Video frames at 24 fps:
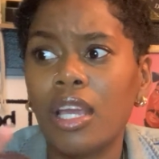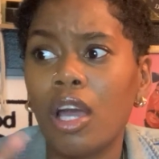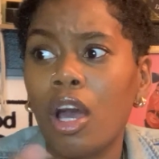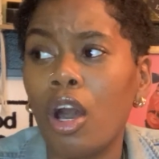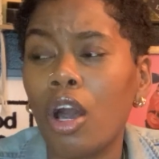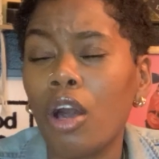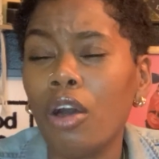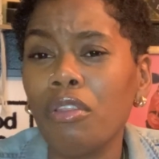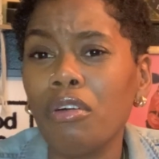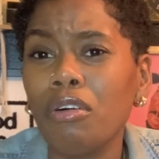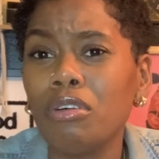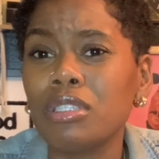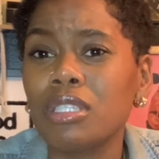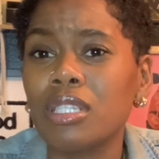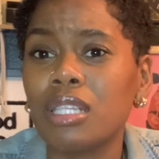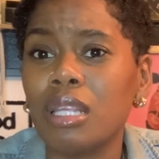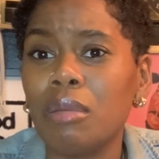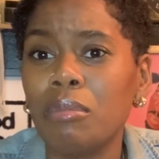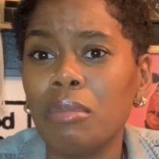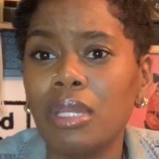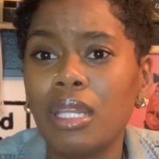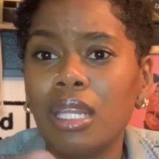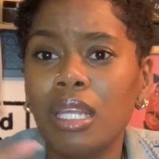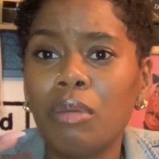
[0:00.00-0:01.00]
All those
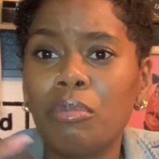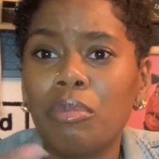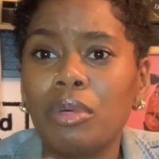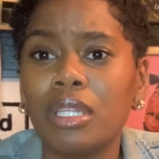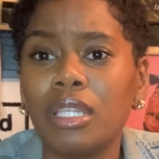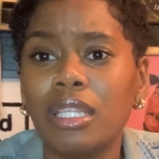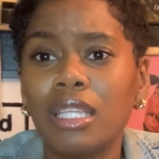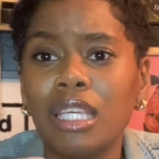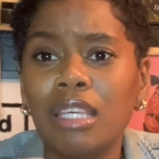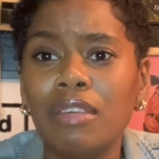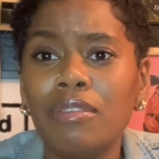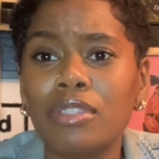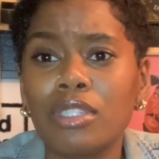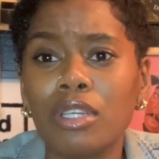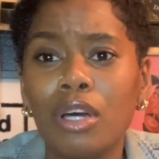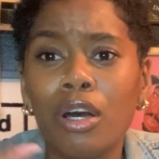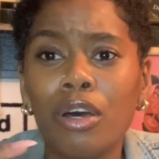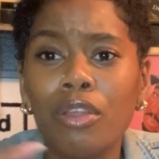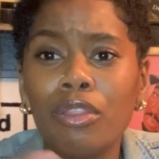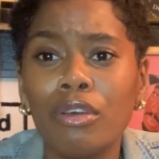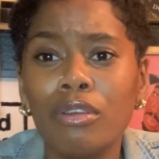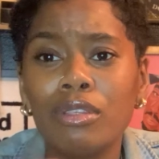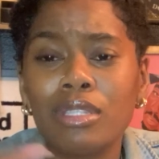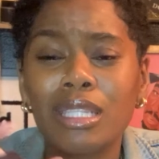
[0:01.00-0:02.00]
limiting beliefs,
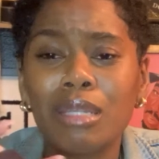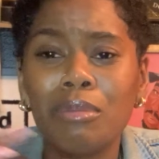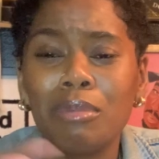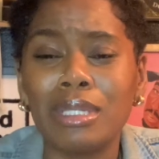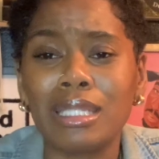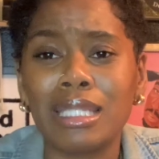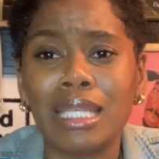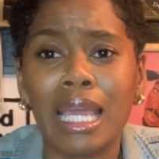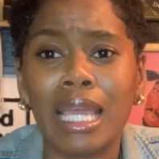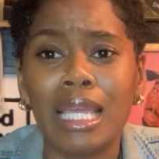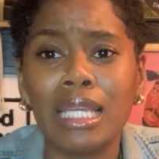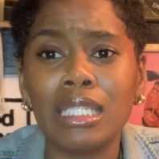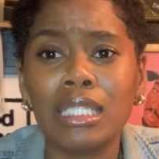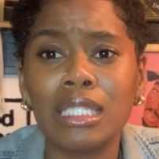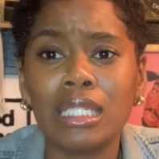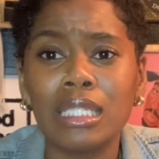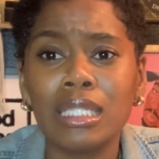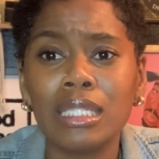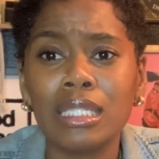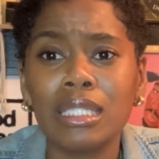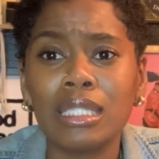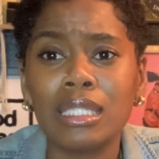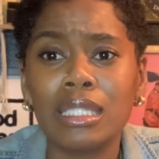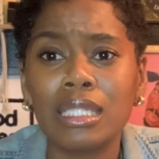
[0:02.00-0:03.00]
all those
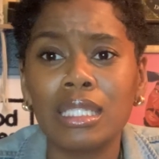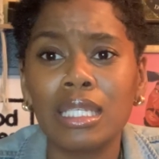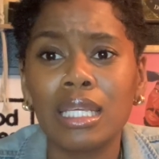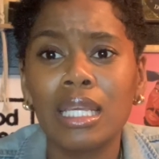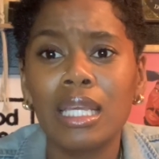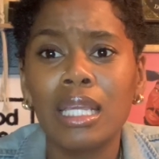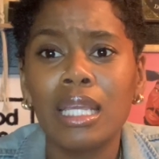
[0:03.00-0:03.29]
limitations